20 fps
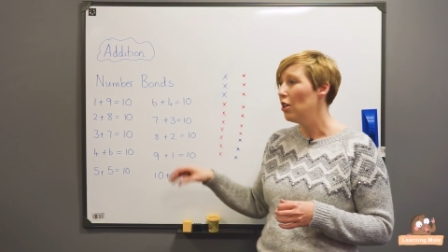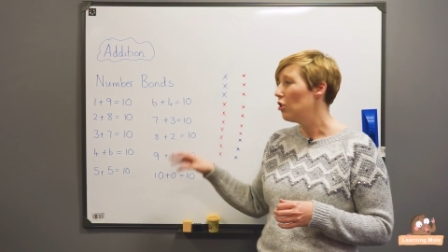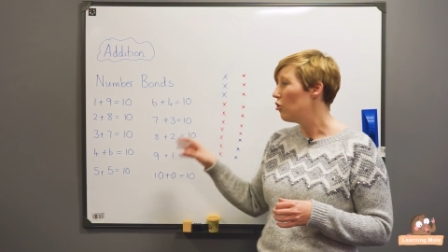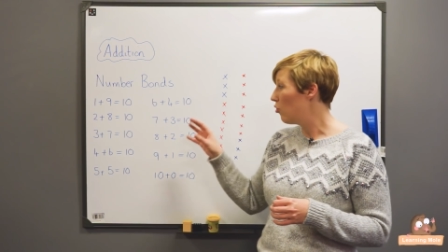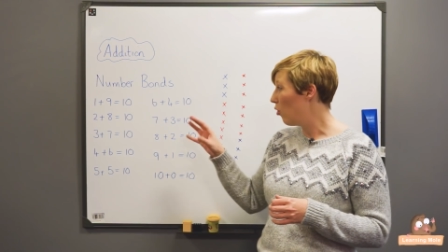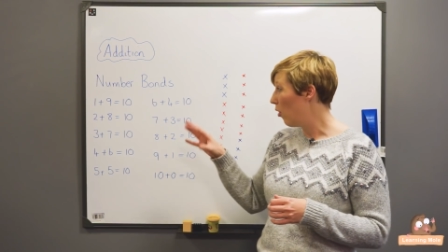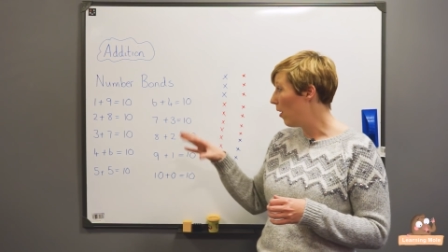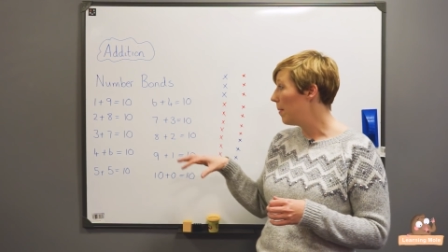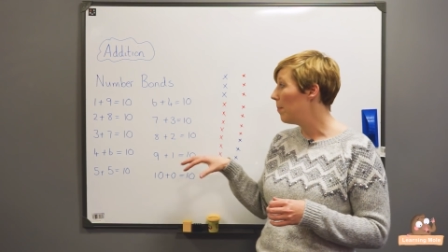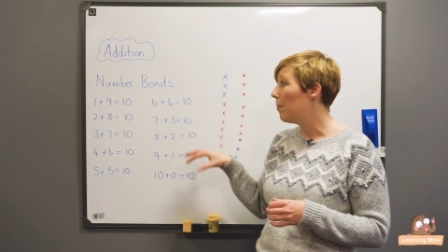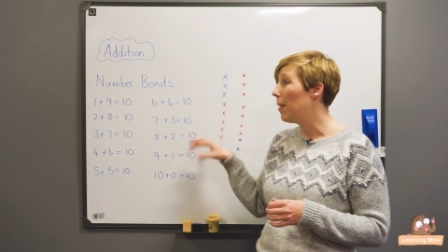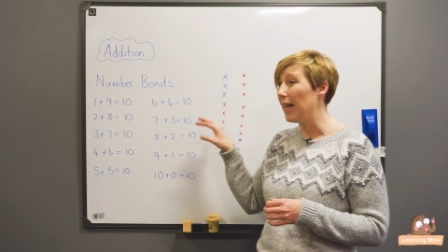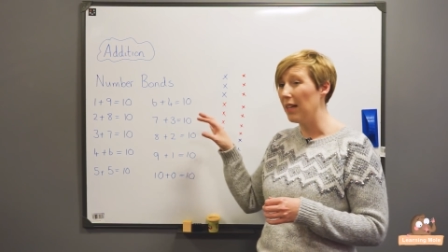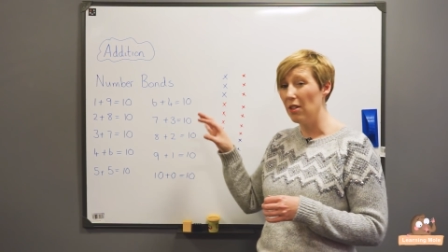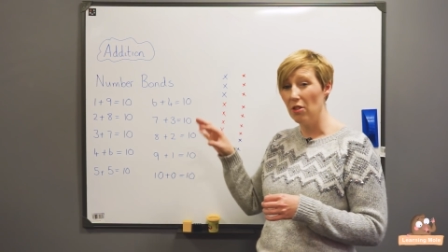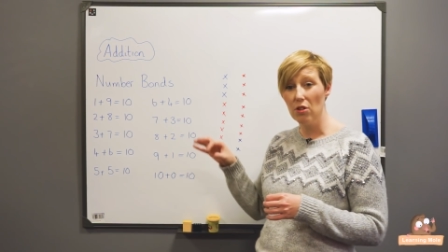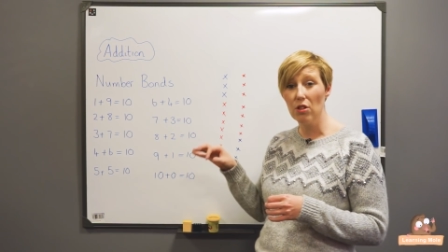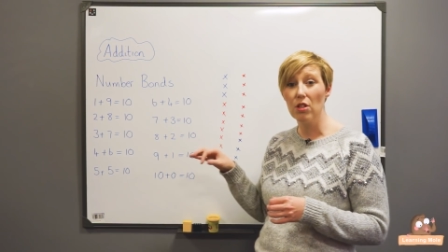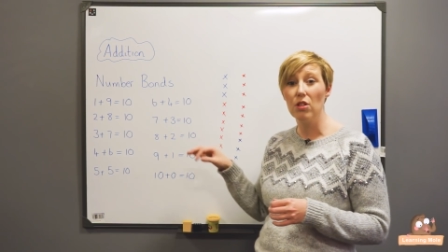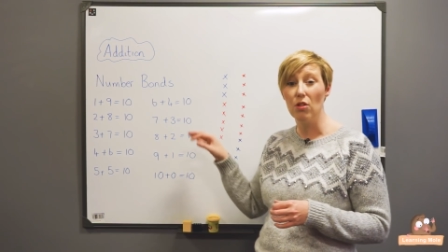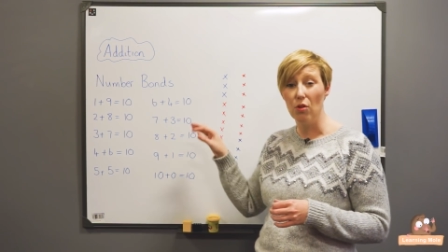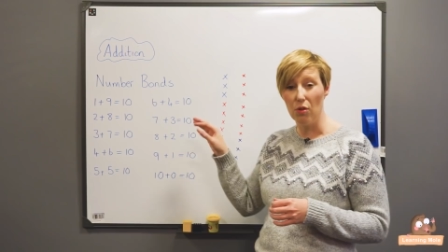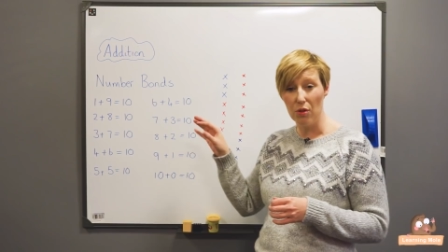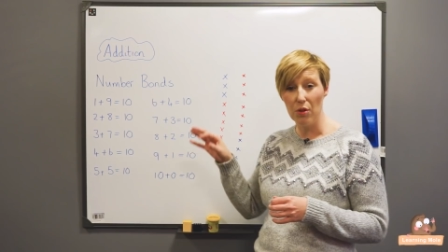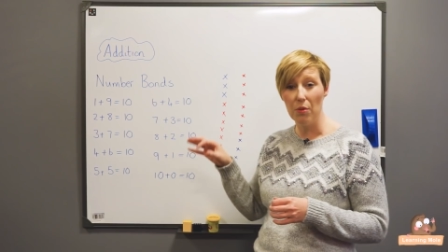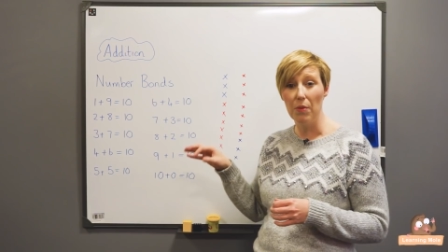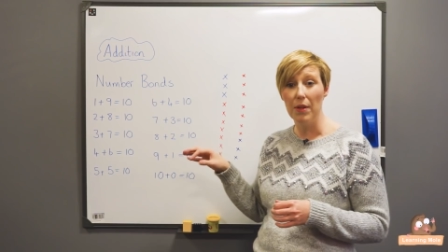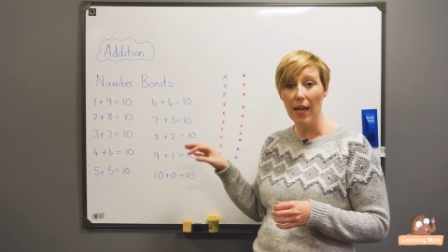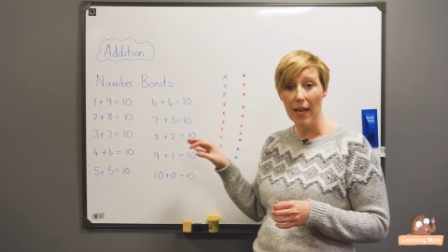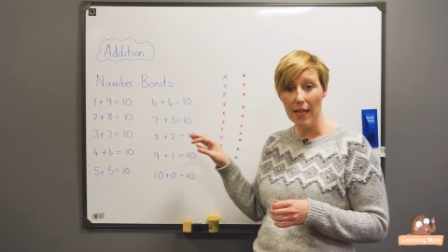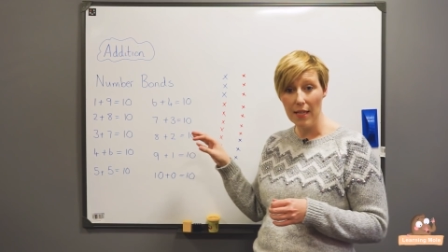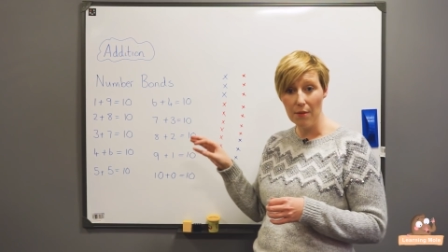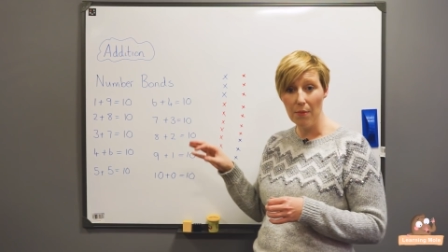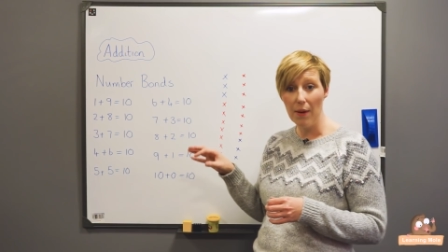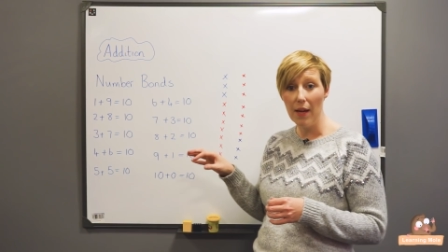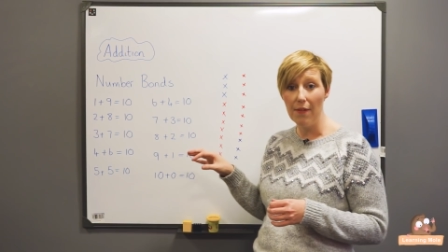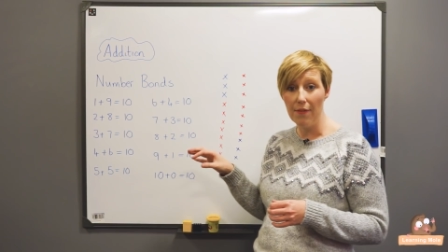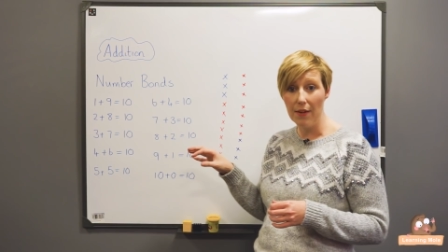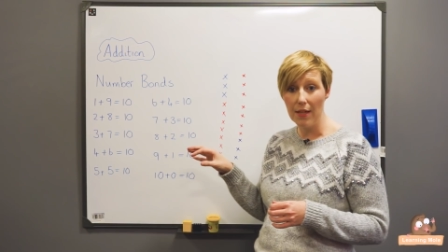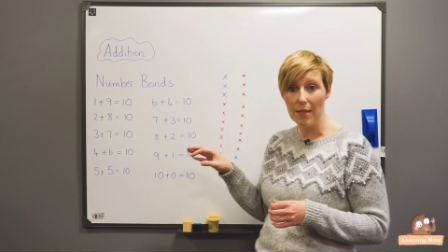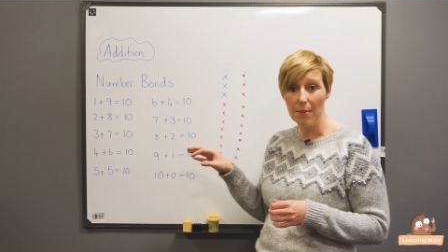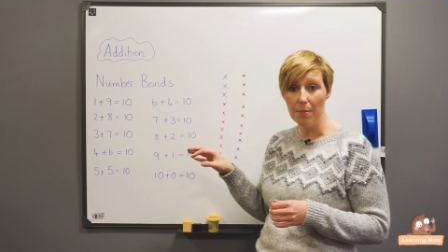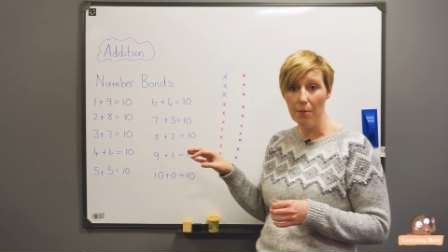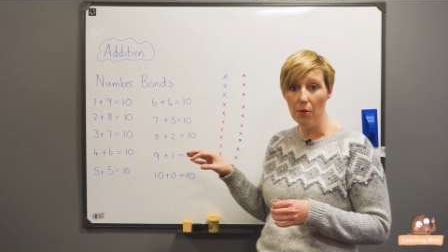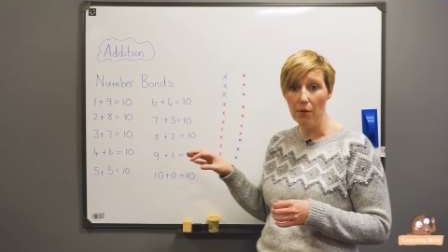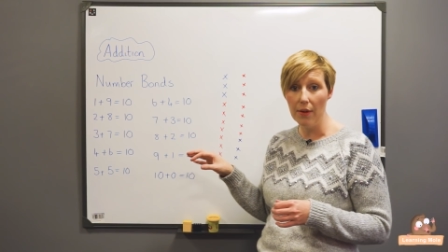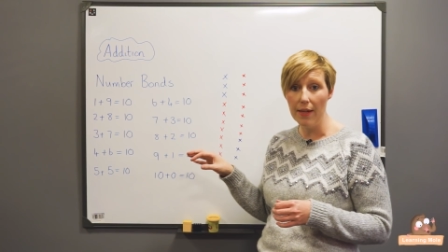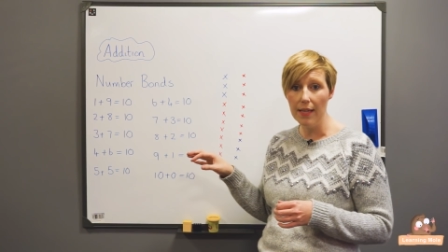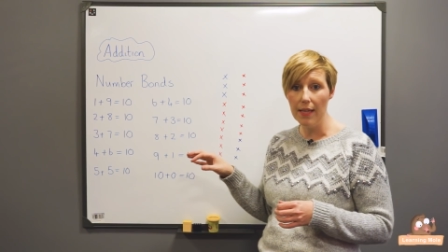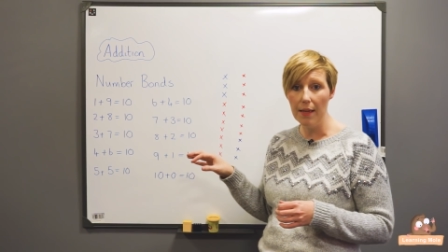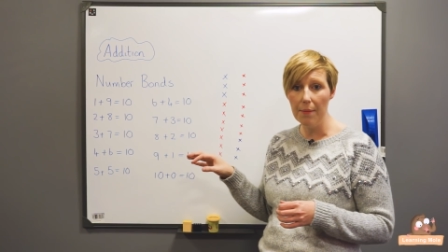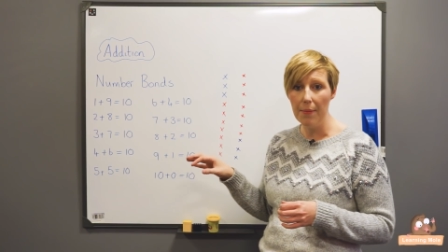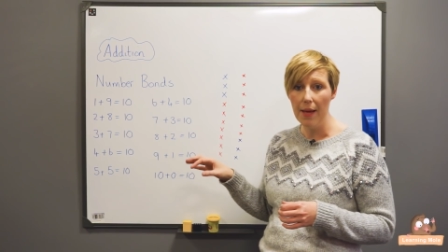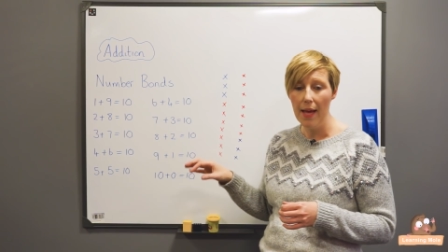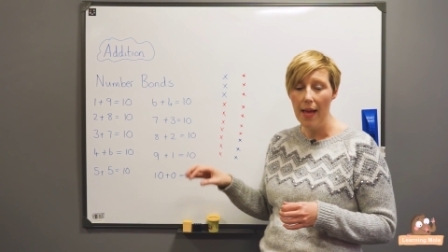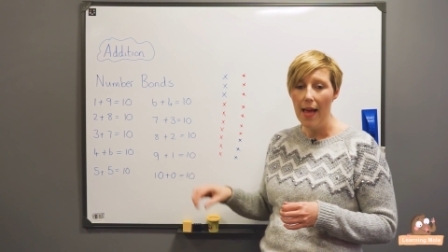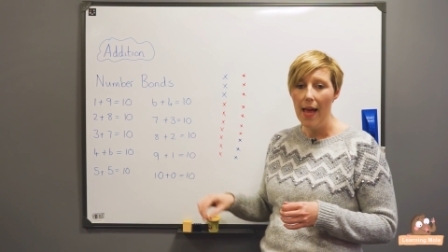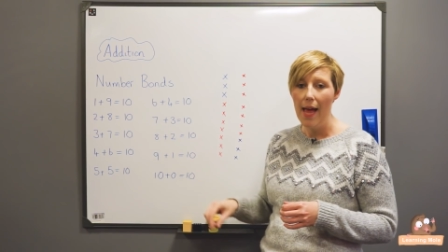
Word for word: Drawing pictures is also a nice way of exploring them.